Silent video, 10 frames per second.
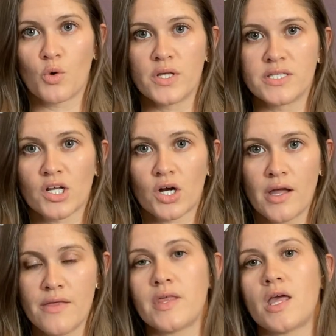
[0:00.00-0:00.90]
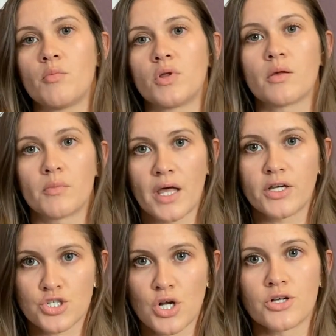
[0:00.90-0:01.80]
ones that are in the
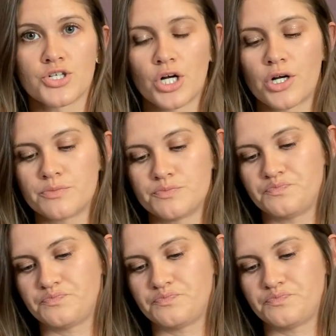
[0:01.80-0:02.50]
MLM-like structure.